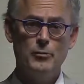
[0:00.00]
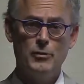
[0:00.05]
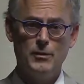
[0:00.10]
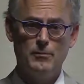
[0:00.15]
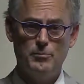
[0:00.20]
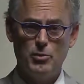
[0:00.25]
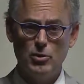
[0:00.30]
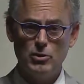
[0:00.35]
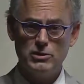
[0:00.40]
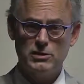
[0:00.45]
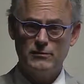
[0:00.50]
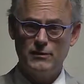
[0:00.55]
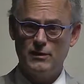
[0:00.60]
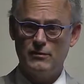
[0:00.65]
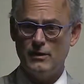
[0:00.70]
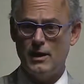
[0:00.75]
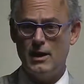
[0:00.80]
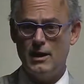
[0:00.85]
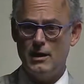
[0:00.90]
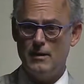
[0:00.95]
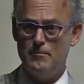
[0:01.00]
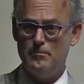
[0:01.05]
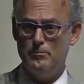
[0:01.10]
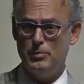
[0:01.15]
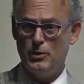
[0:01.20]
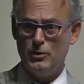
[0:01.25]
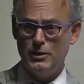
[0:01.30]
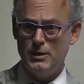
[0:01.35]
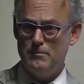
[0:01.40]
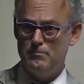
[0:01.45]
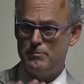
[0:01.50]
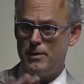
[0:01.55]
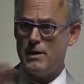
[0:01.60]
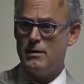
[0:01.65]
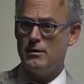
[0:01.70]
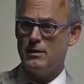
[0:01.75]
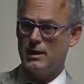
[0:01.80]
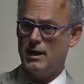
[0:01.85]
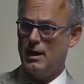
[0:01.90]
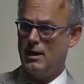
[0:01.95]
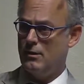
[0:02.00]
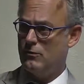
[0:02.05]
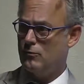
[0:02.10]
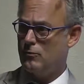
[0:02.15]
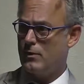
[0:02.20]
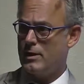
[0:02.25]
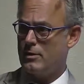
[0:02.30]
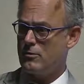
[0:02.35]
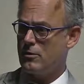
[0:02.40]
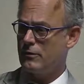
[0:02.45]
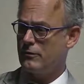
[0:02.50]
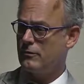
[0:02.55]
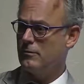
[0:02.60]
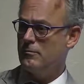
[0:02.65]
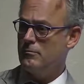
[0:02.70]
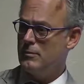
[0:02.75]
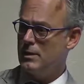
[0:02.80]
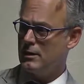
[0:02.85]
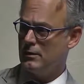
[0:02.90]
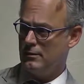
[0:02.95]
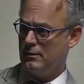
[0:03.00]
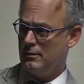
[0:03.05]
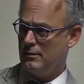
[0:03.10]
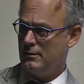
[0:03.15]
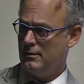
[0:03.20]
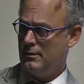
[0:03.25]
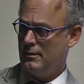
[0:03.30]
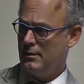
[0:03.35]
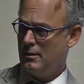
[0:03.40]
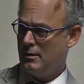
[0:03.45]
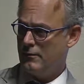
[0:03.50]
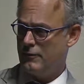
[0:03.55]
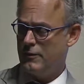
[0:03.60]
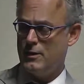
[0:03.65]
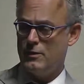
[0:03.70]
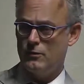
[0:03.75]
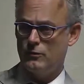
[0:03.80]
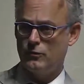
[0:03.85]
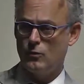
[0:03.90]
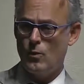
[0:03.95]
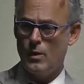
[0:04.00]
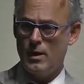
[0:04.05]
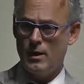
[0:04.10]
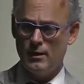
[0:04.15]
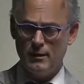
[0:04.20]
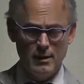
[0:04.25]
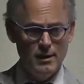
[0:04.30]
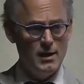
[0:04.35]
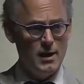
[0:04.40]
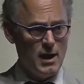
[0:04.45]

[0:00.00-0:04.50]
the Bolsheviks ended up building barricades right across the middle of Theater Square,